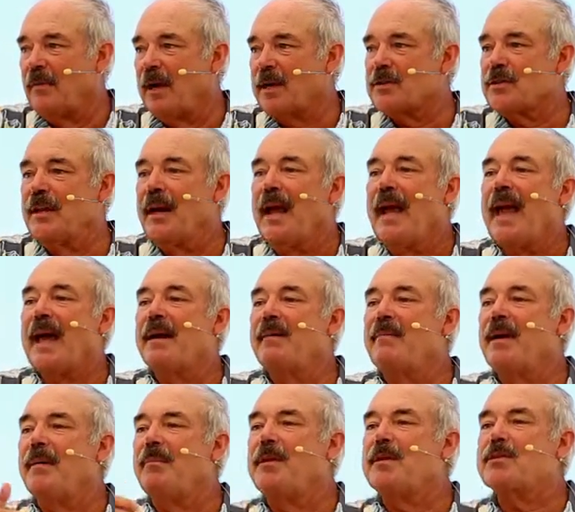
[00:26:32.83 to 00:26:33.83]
direction, and
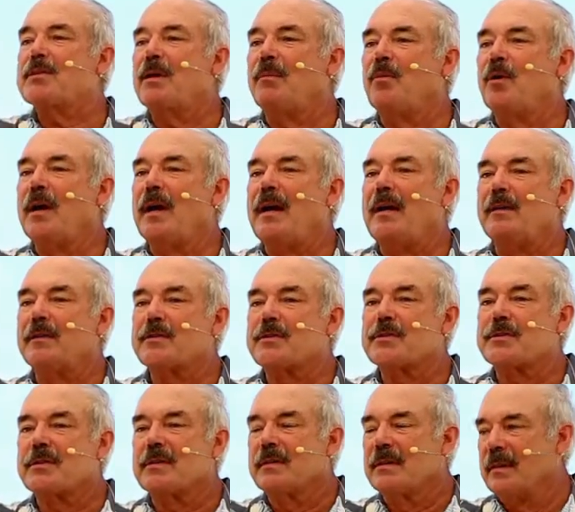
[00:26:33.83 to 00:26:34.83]
it may be someone
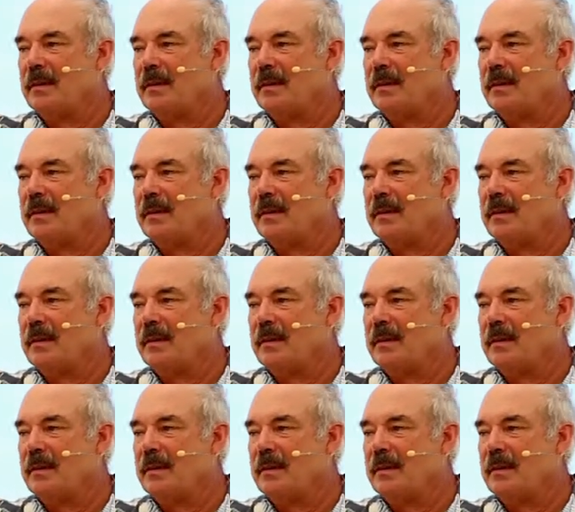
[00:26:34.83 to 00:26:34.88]
else